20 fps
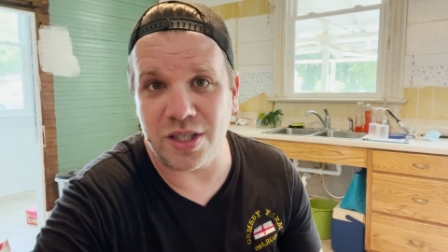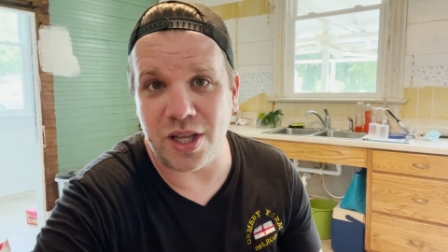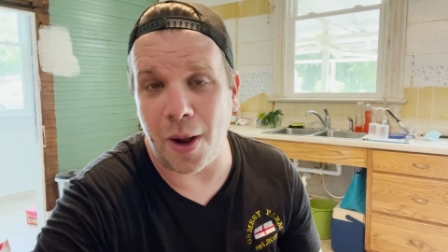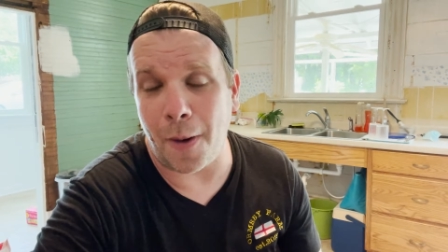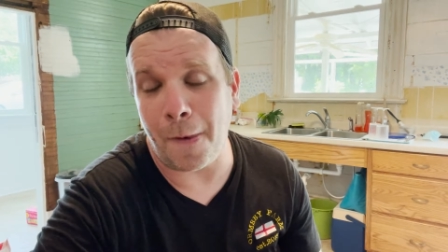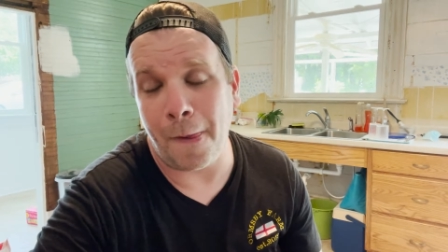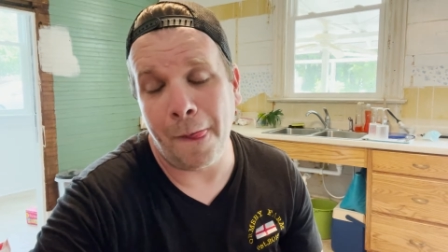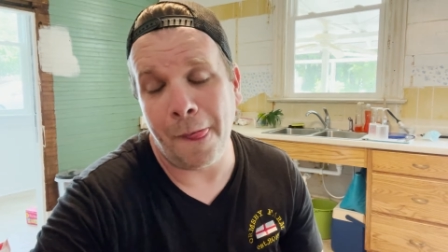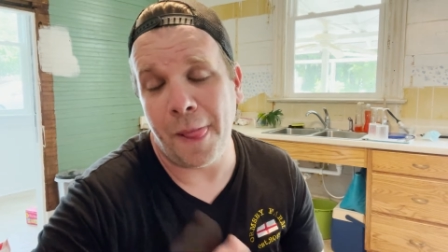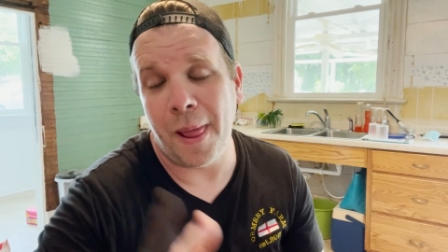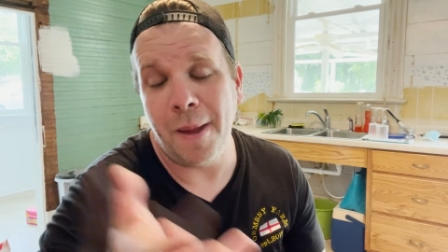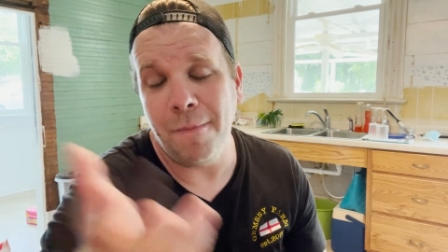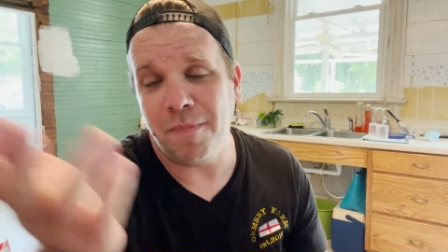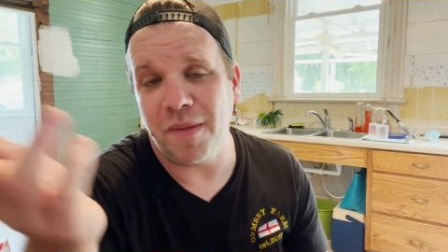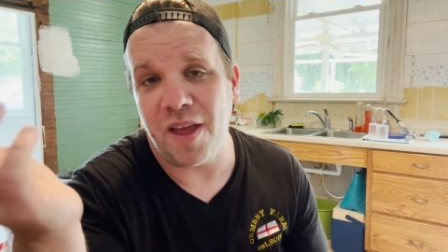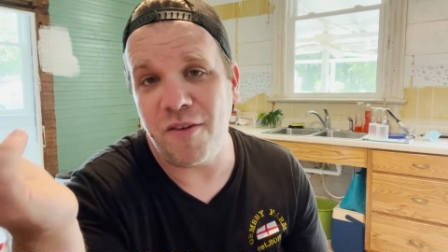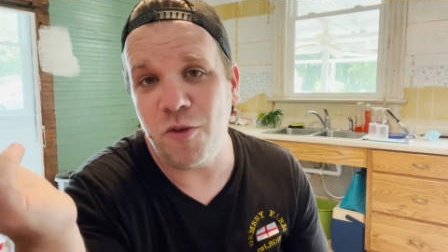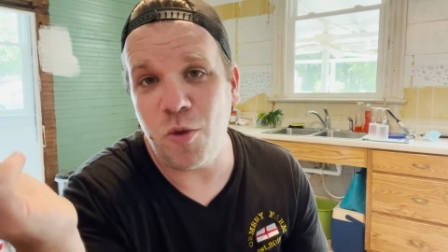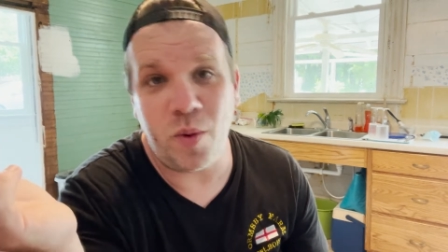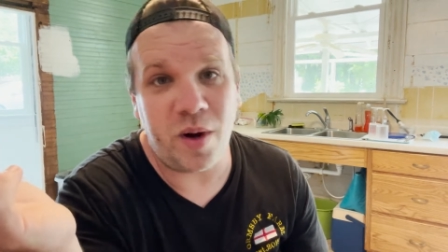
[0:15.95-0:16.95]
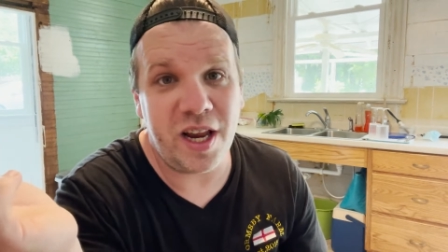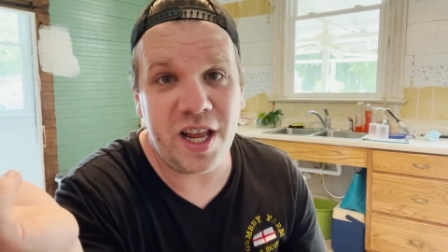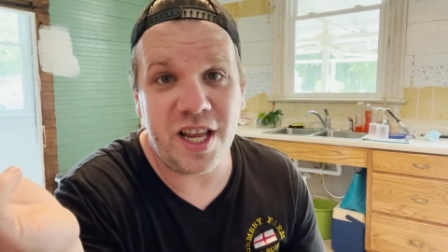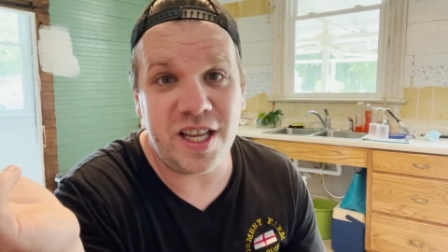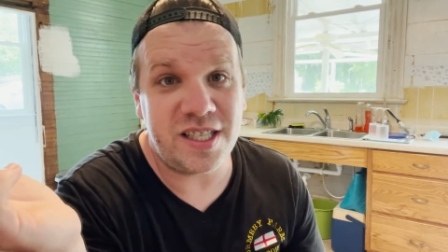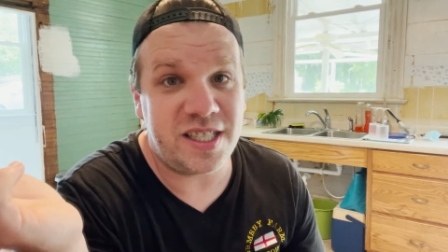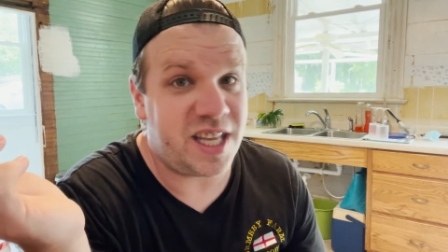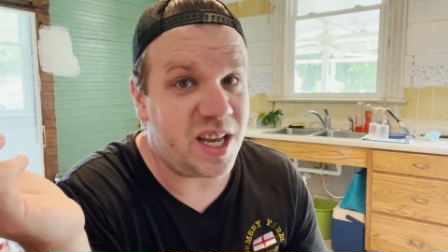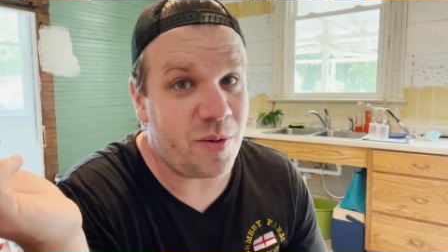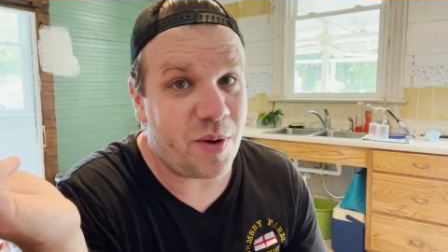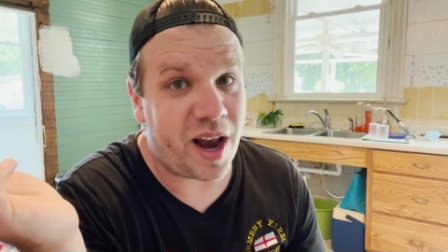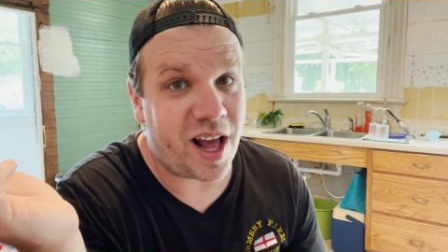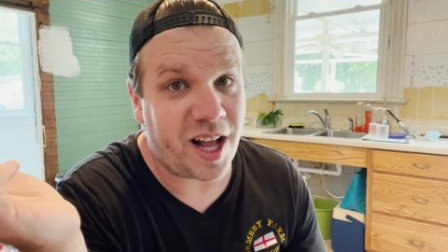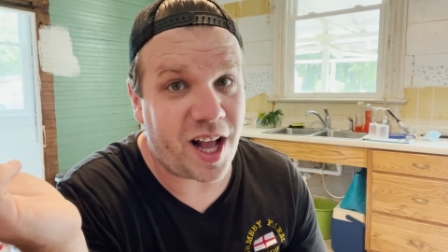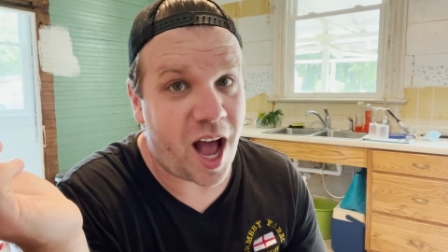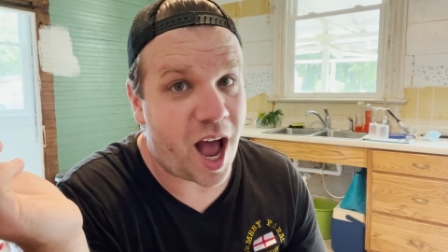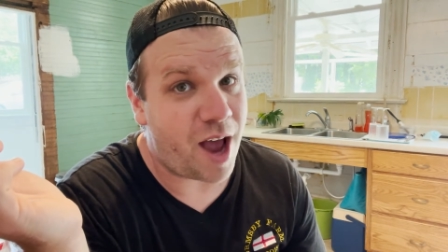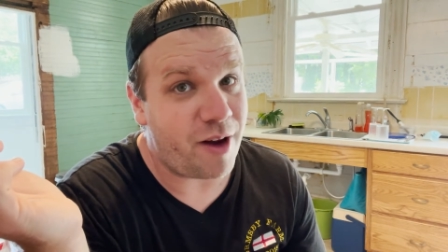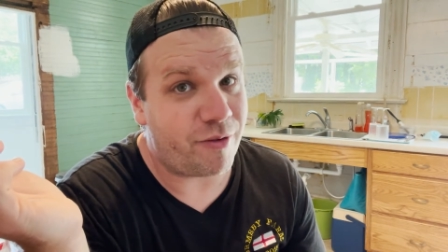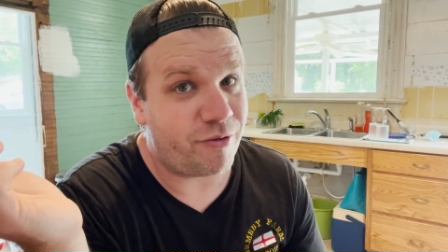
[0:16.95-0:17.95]
So if you want to see what I
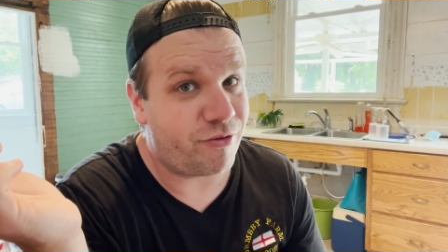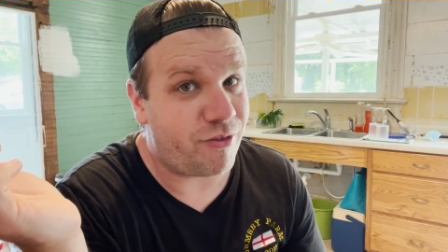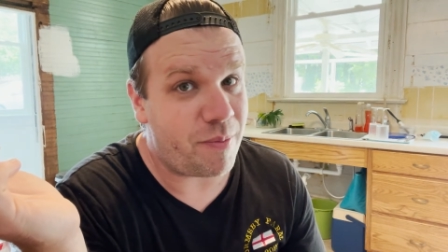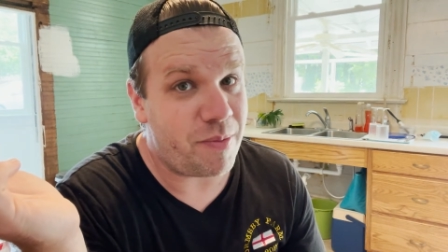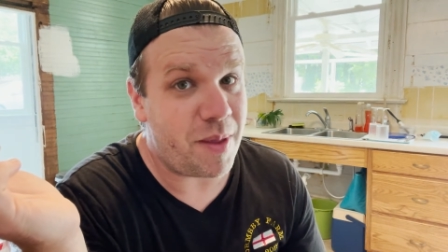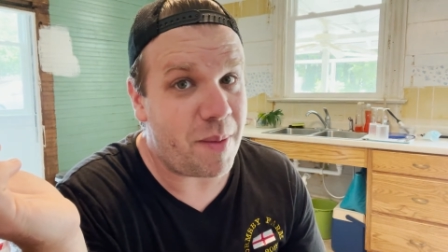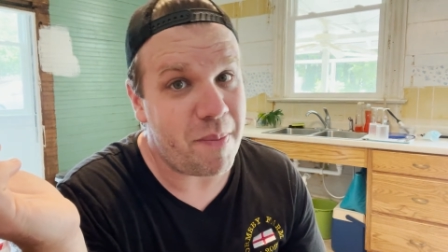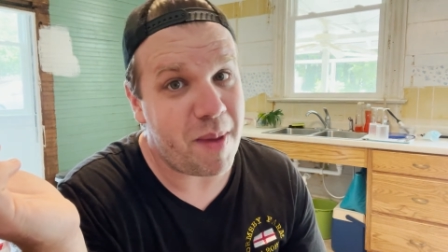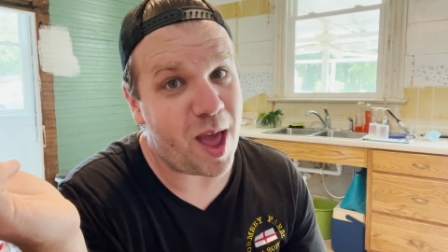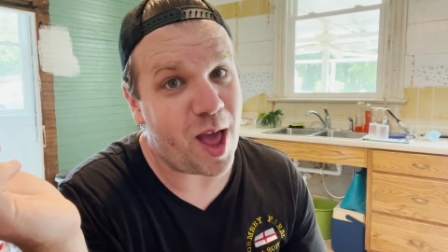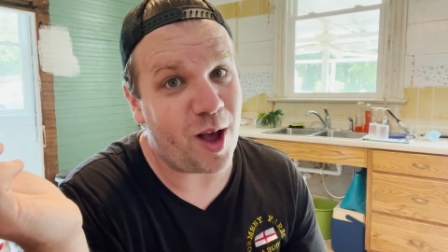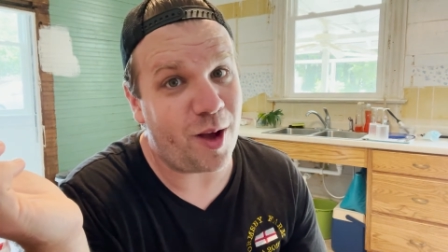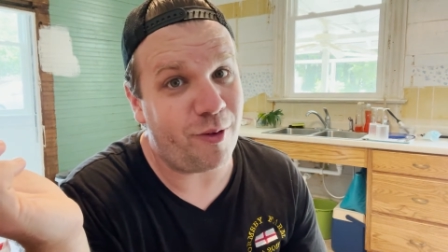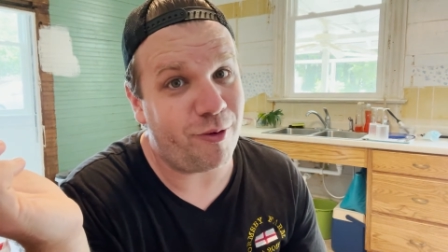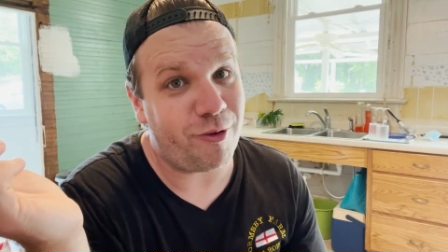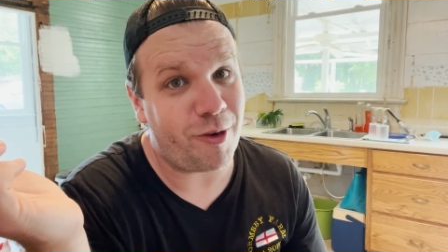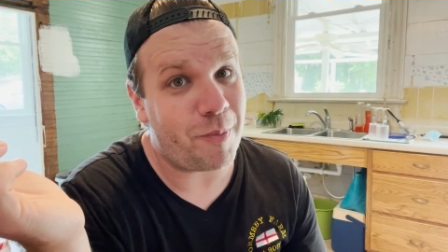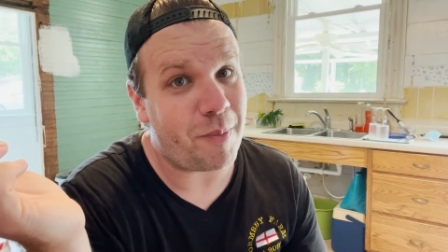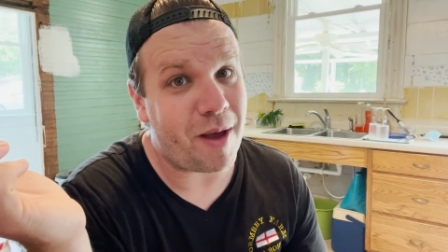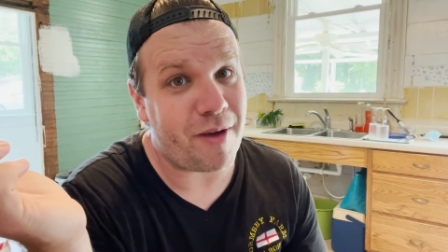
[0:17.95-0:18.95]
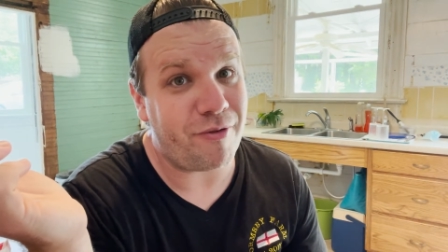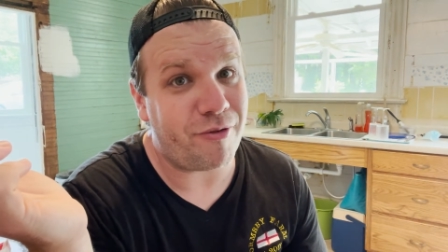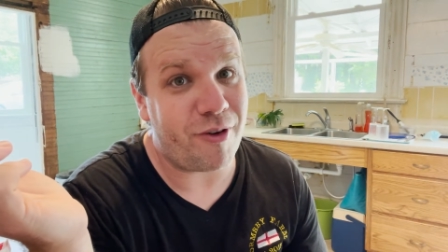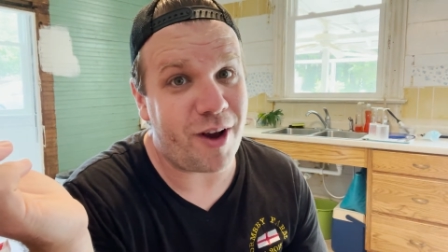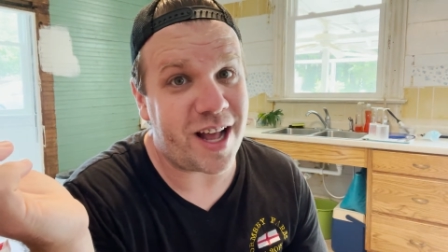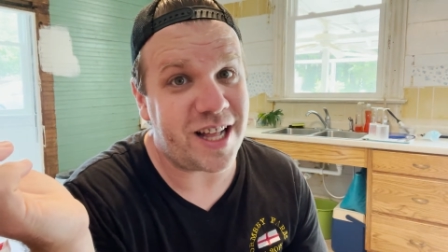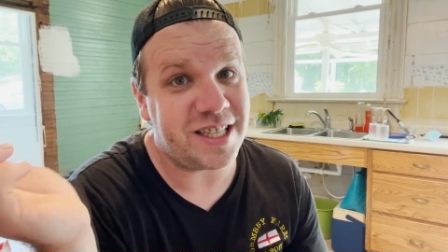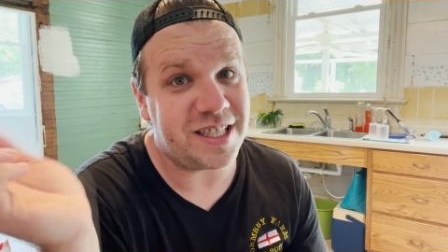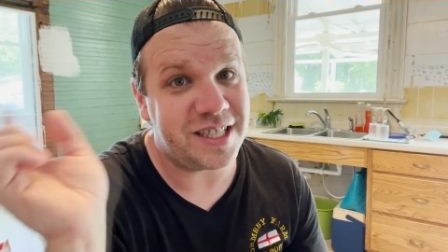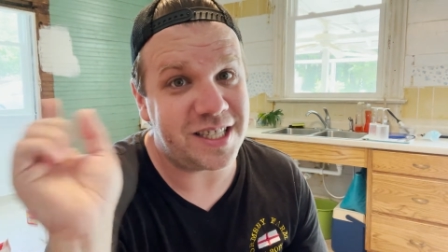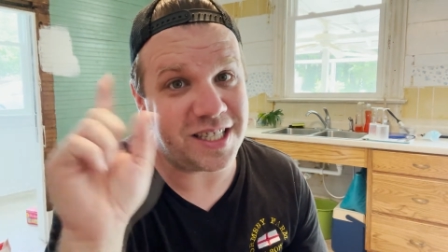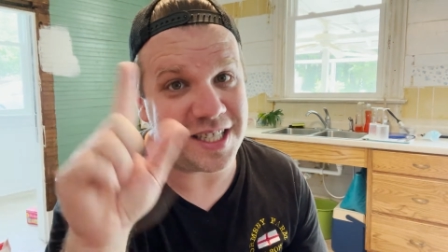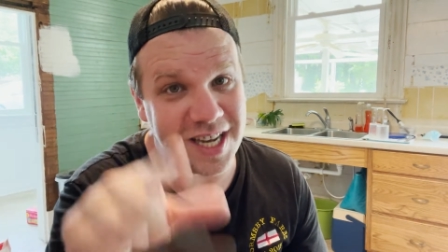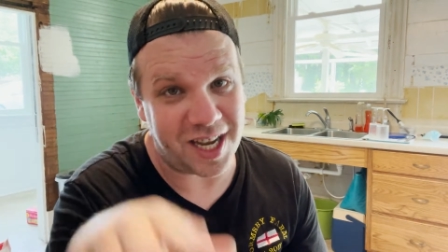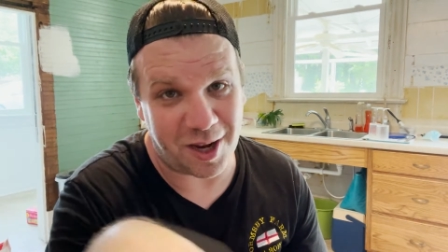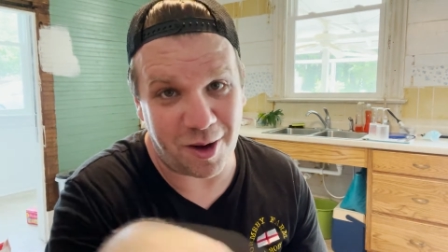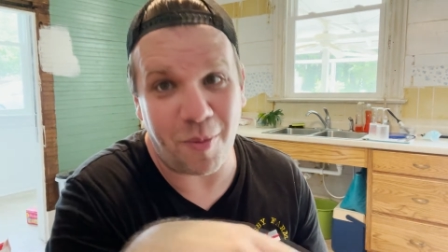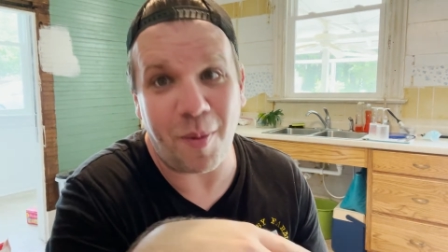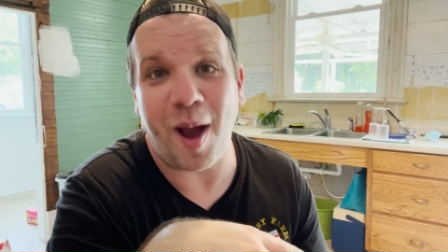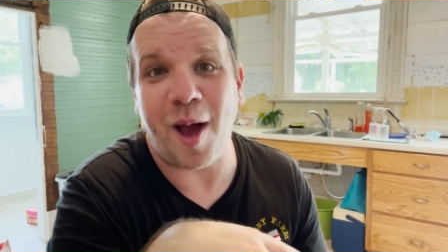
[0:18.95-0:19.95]
got from the mail from my friends,
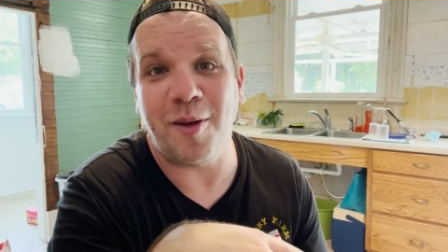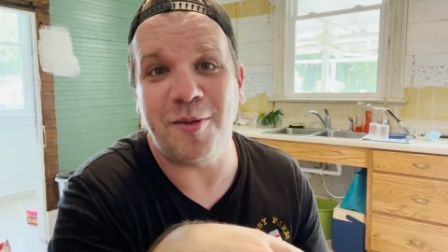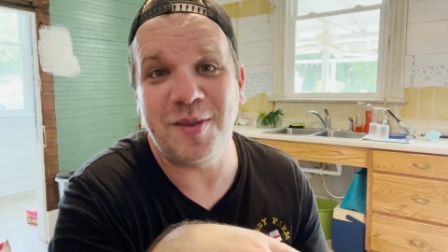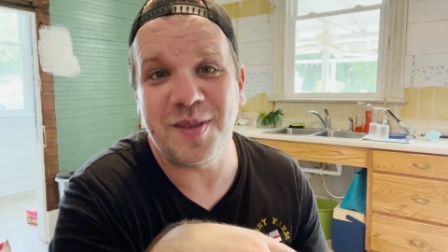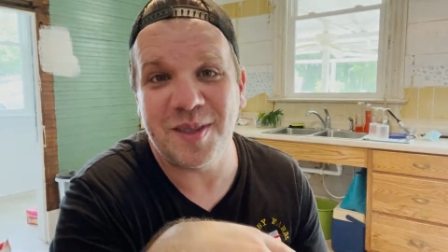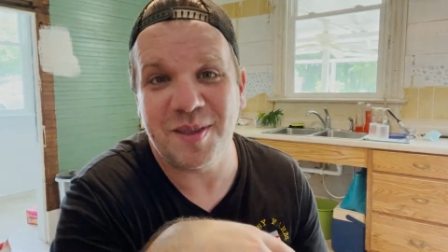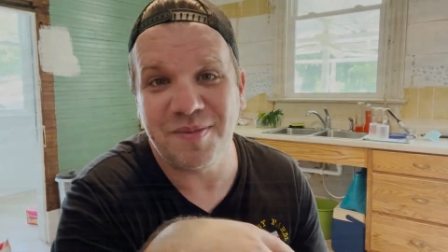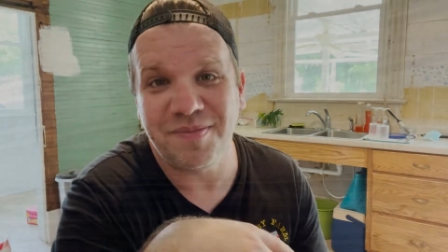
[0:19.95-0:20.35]
stick around.